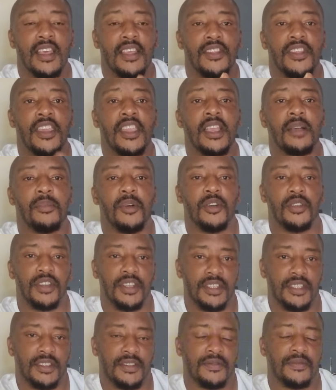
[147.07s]
Think about
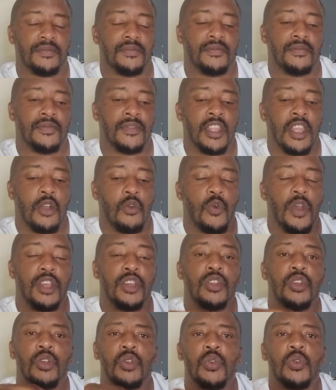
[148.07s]
it. When
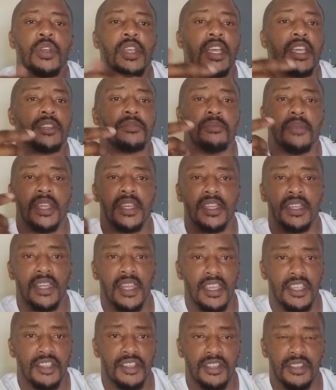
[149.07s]
you look at many
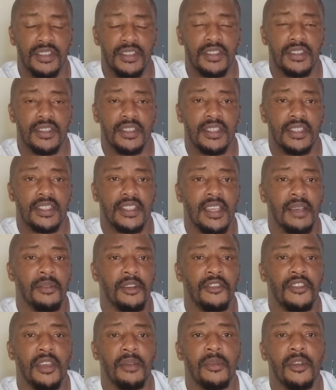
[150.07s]
nations, some
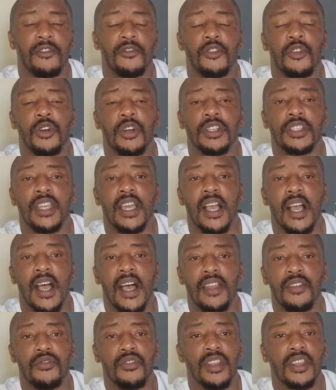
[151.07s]
of them have got
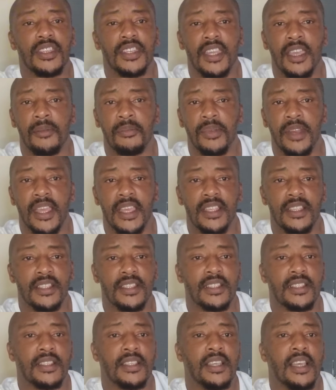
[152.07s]
100 year
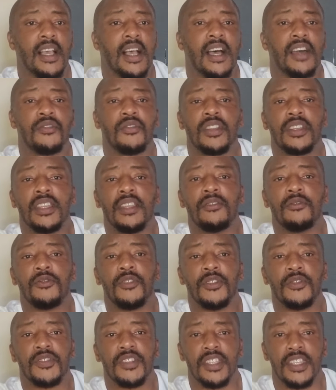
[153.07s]
plans,
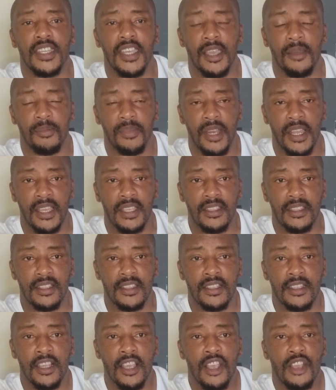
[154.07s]
150 year
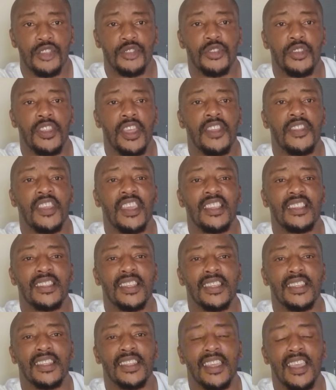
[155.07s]
plans, so that they
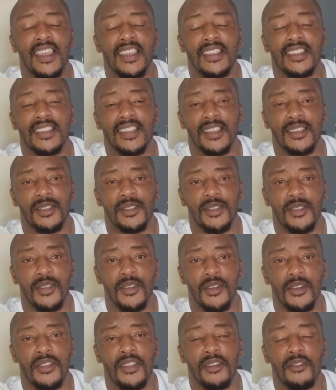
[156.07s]
can
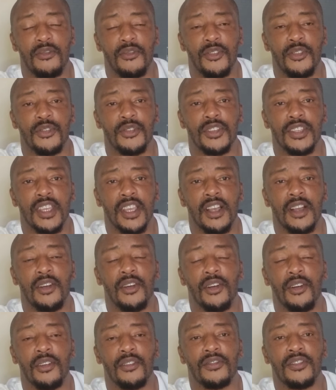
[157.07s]
secure the future
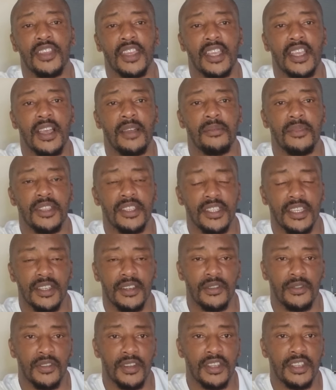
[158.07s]
of the coming
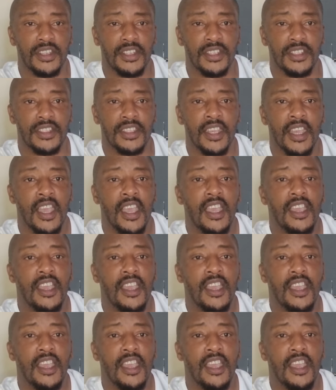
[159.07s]
generations.